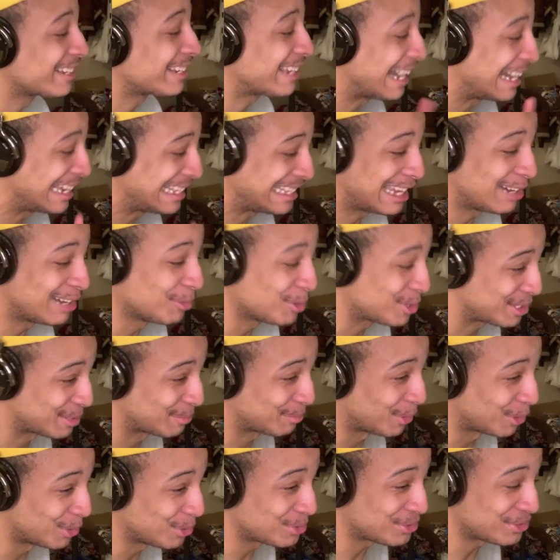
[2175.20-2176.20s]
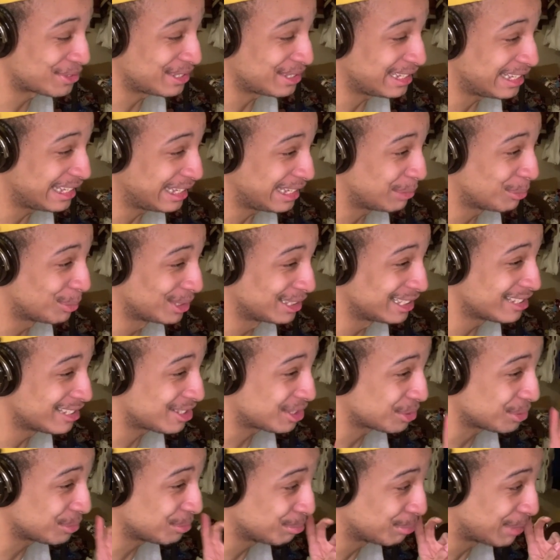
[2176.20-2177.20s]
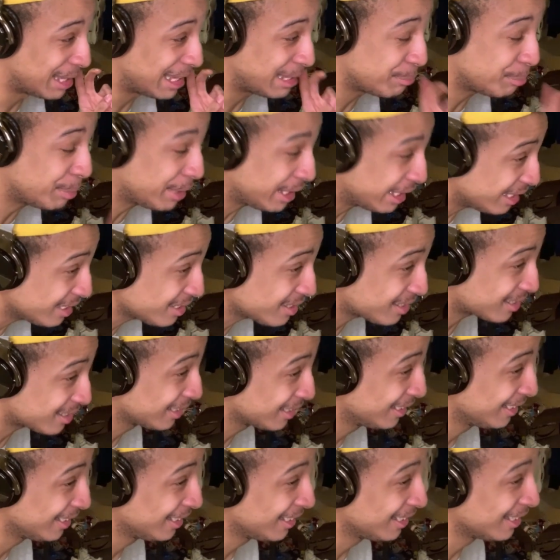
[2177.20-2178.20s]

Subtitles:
the guy that was supposedly wanted to make peace.